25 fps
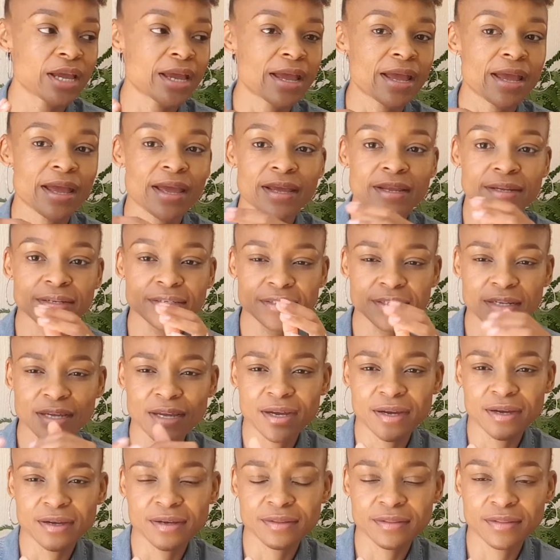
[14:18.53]
And
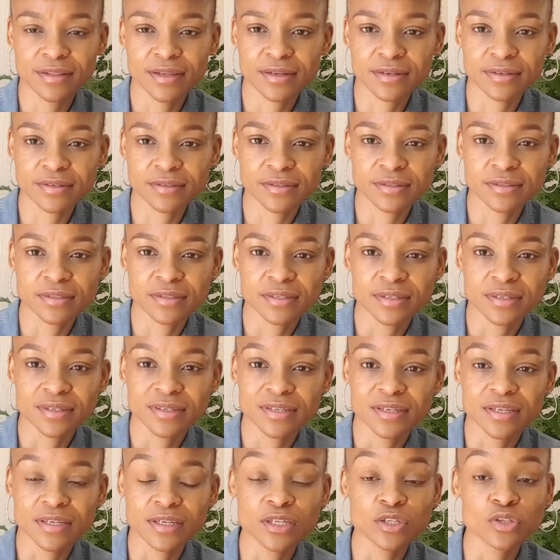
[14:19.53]
yeah, then
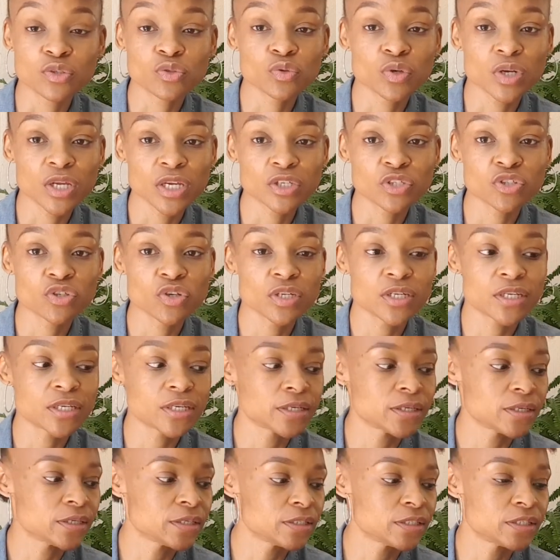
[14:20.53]
it will
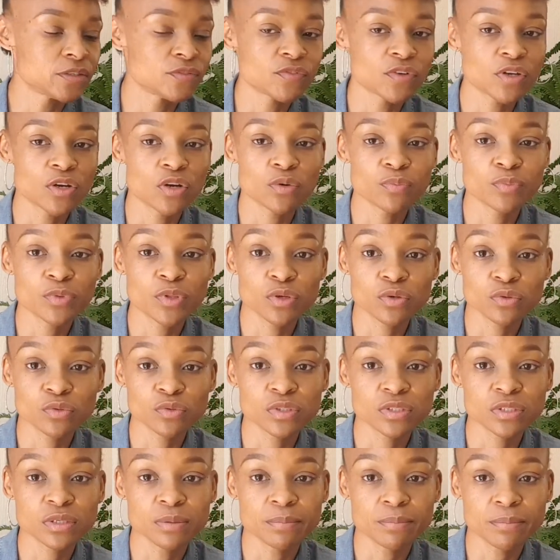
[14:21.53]
actually develop the roots